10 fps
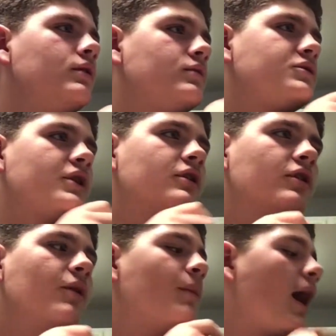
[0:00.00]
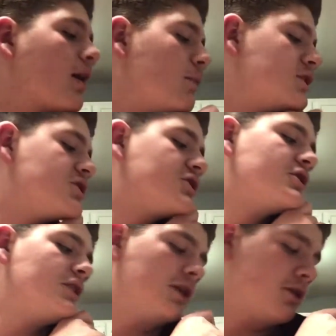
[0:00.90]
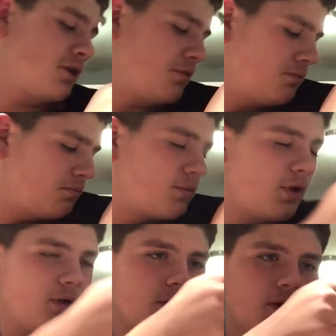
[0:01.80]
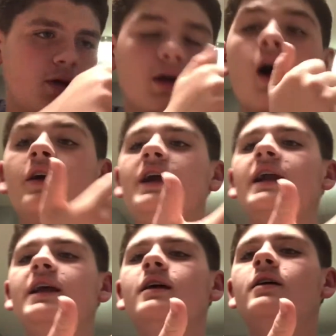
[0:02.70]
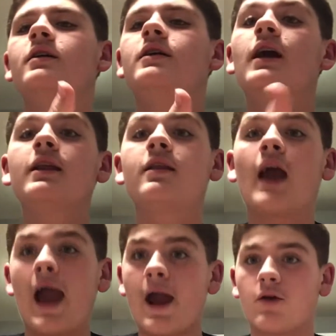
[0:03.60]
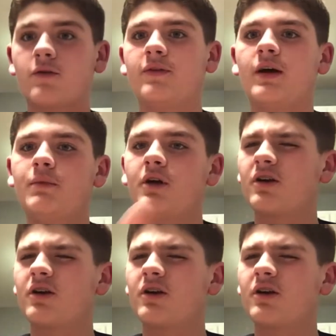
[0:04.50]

I'm trying to look at the back of my shirt here. Yeti terrified me. I'll